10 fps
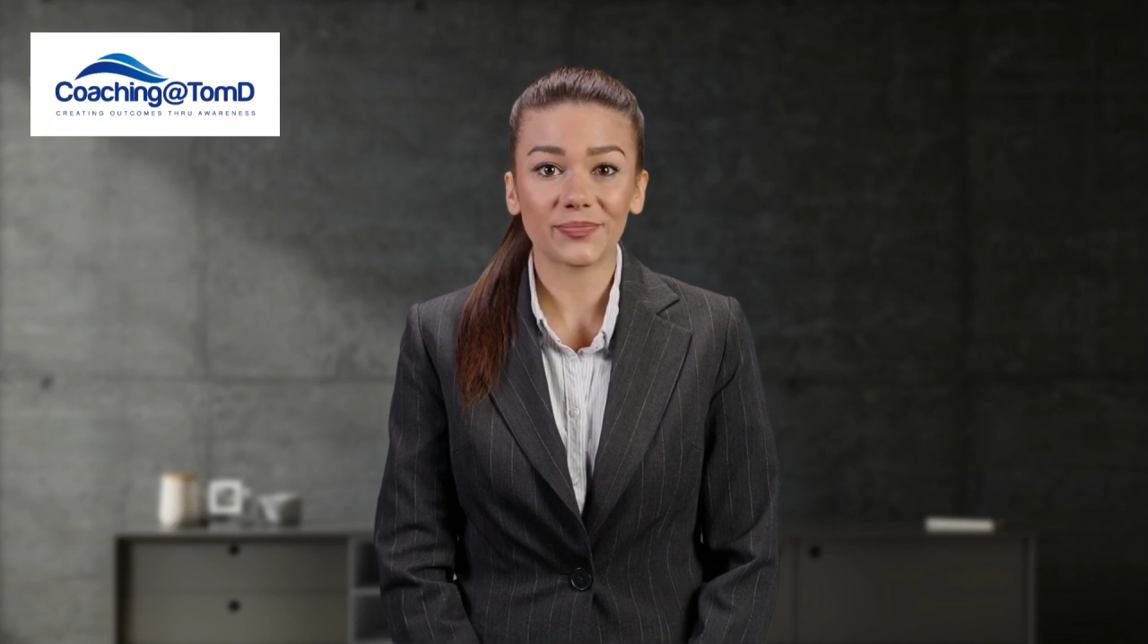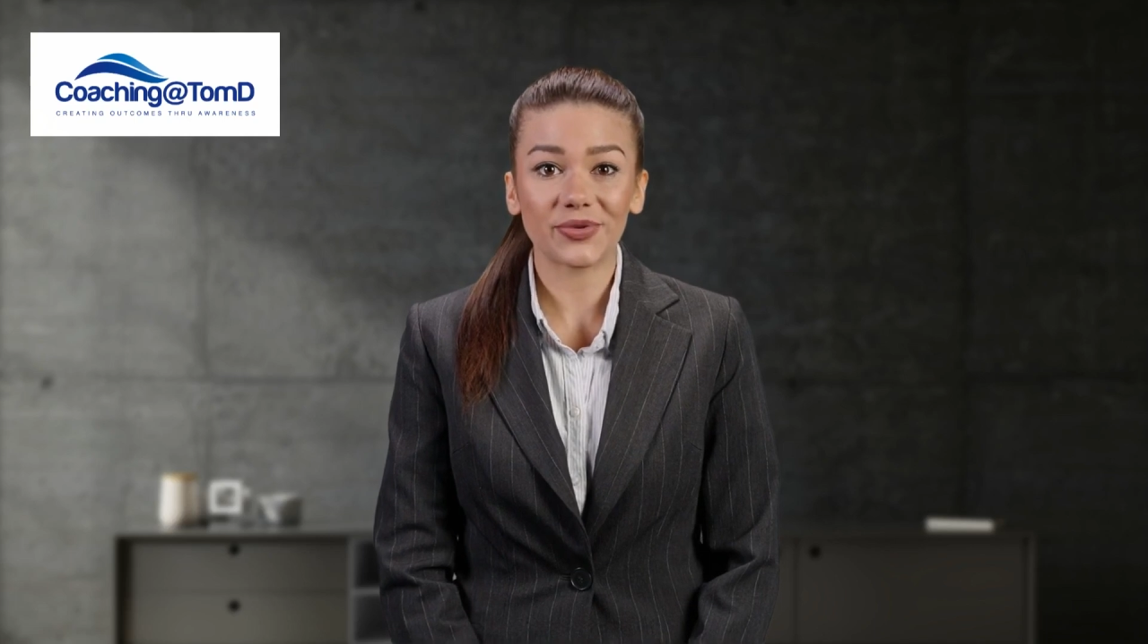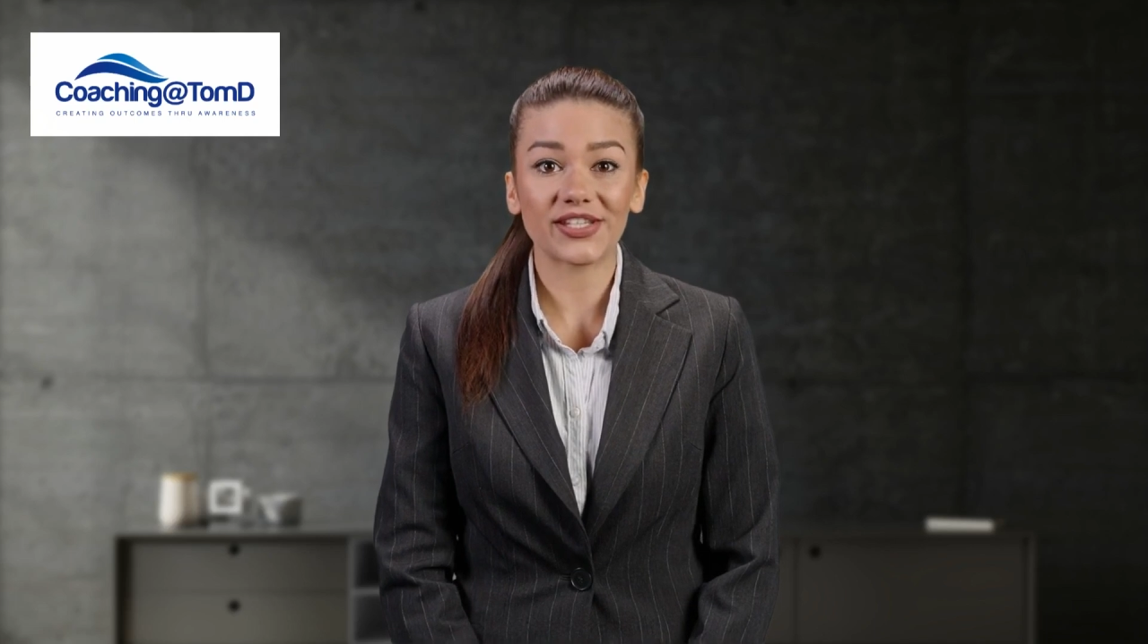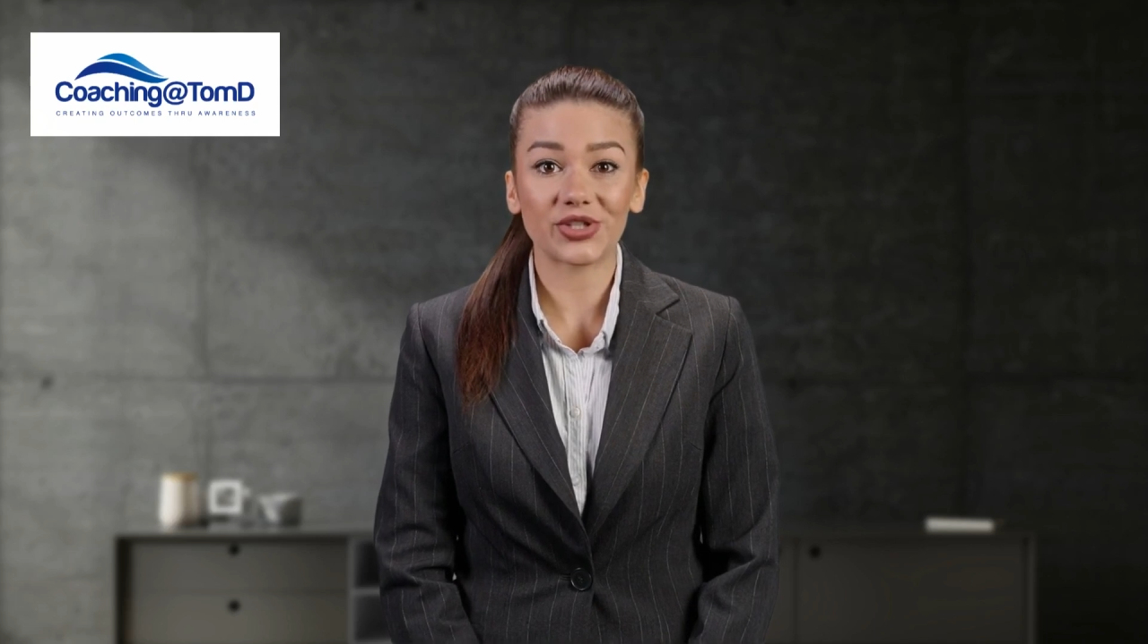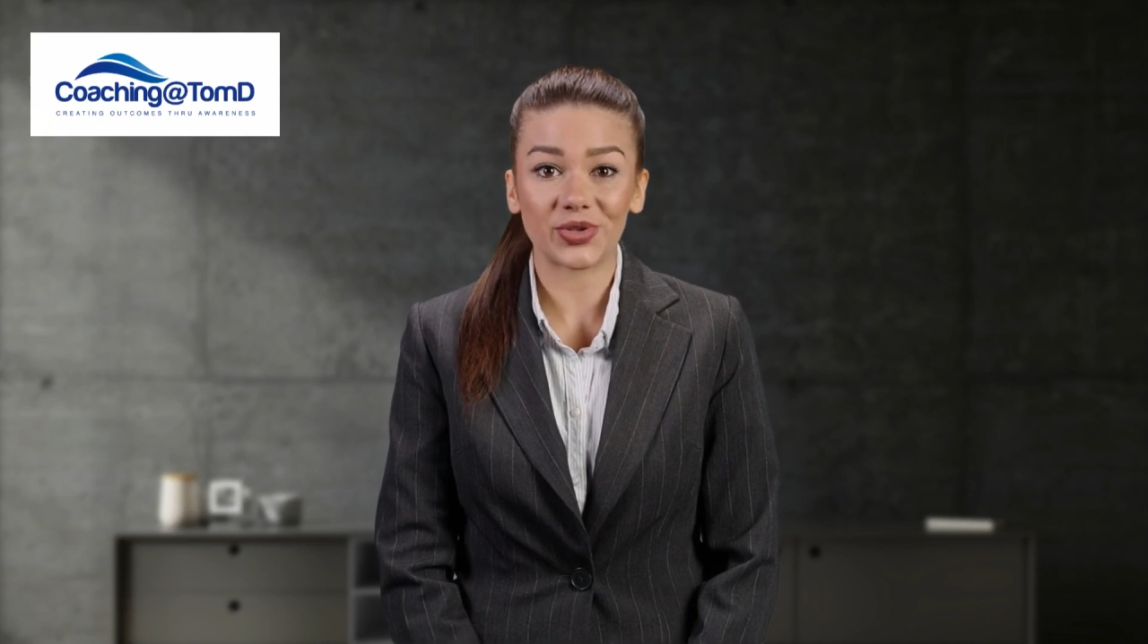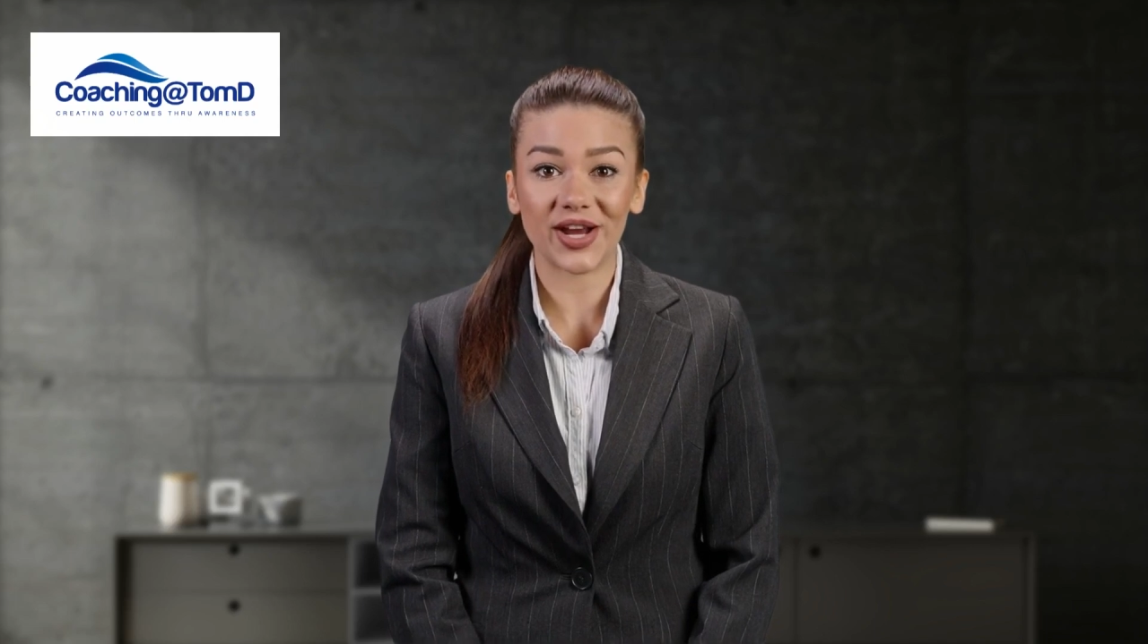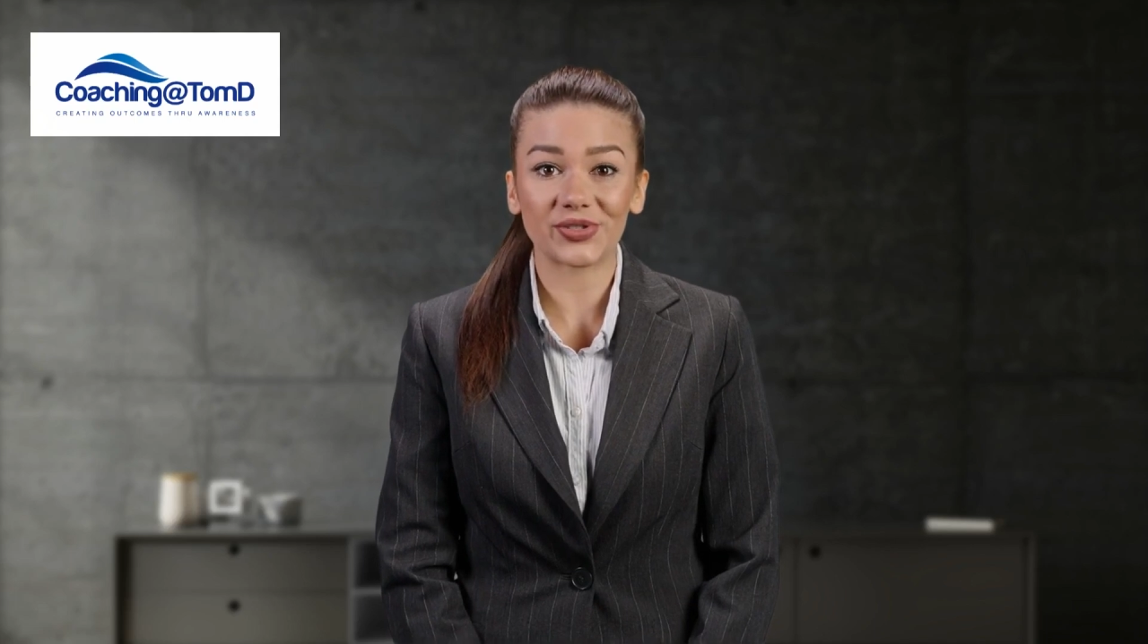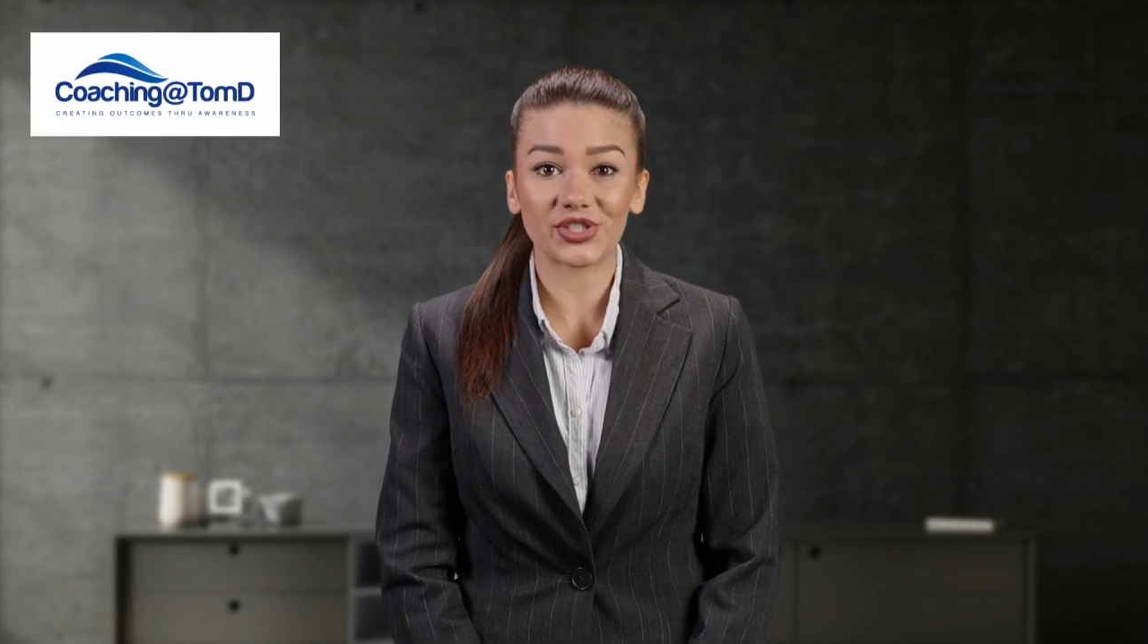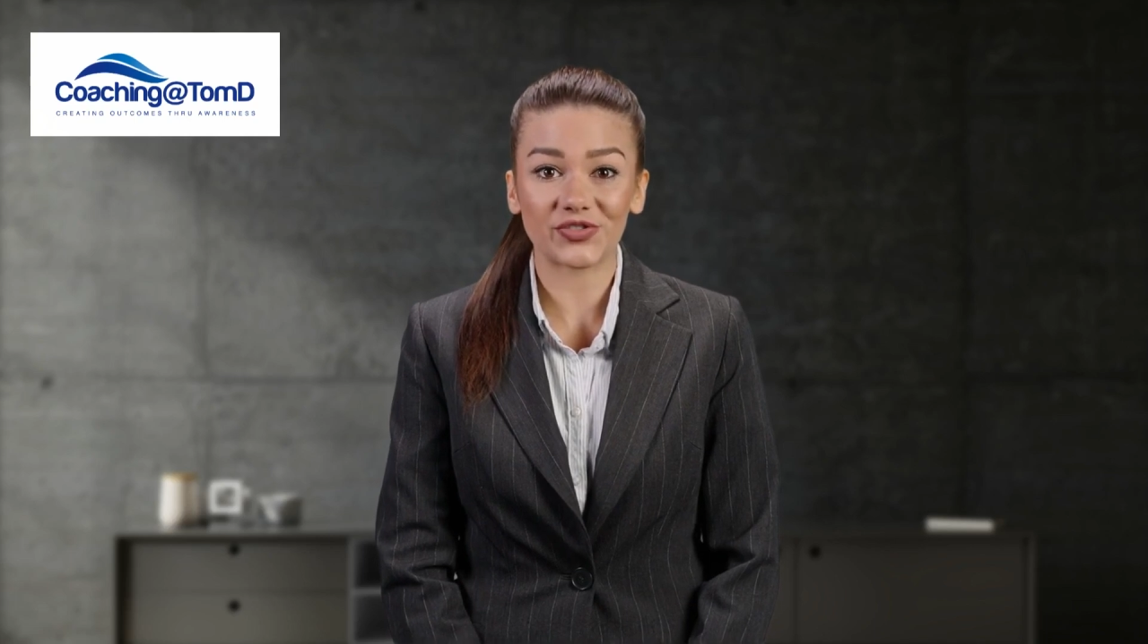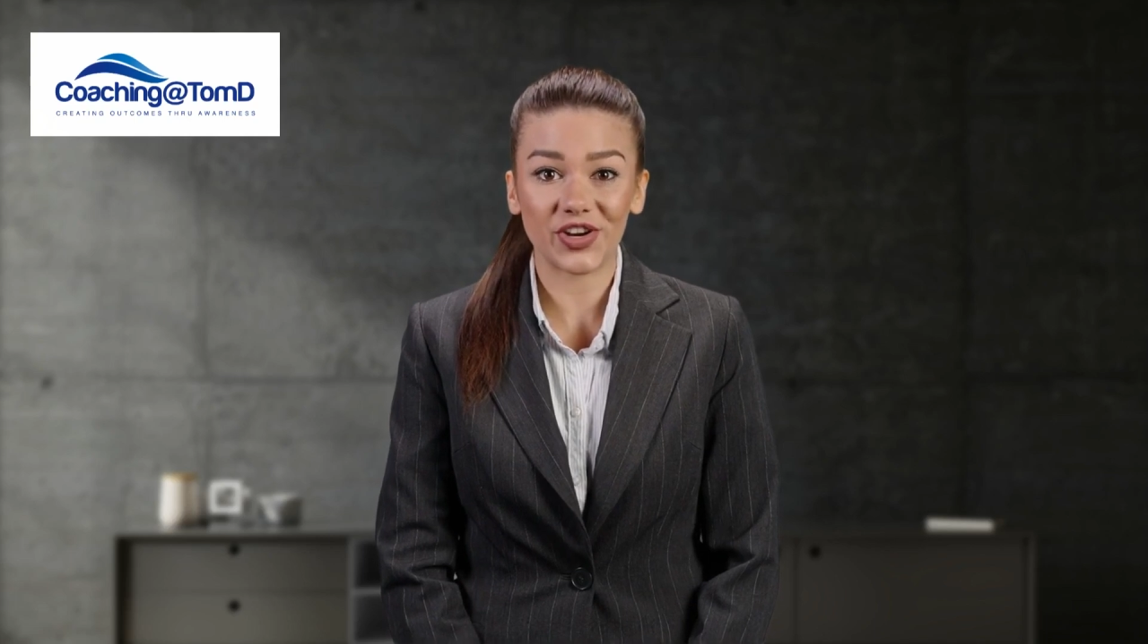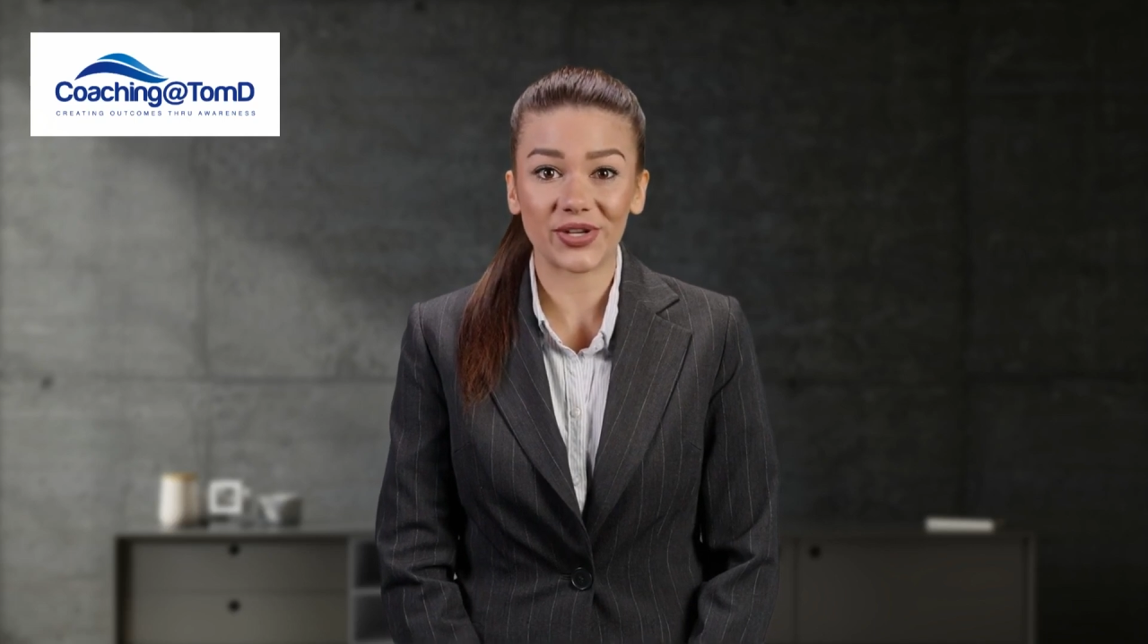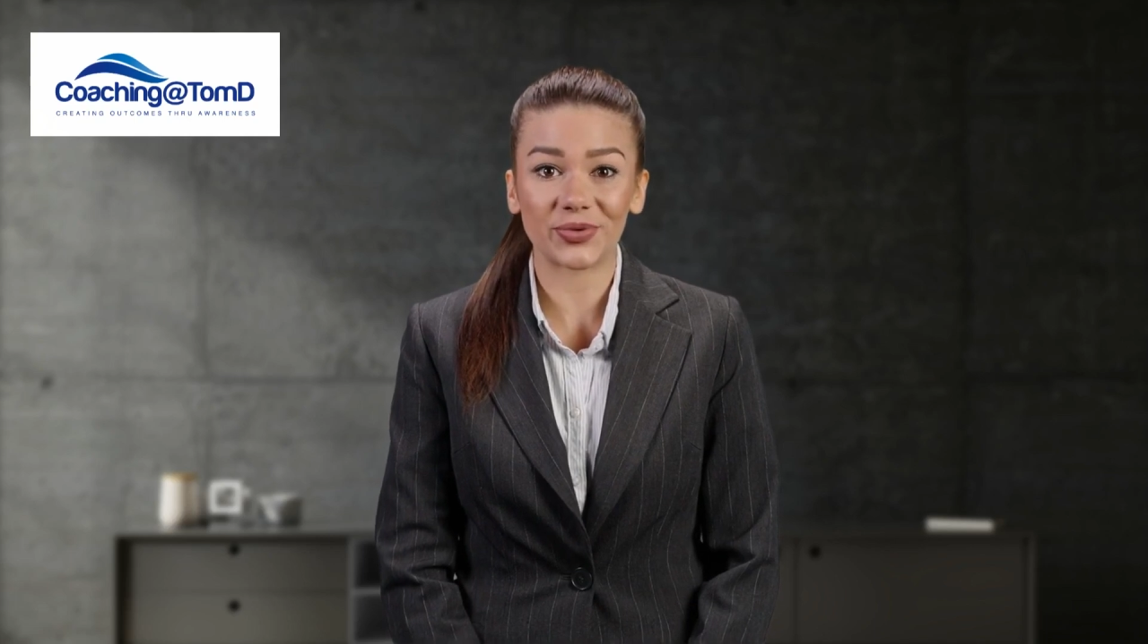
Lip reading: but it grounds you right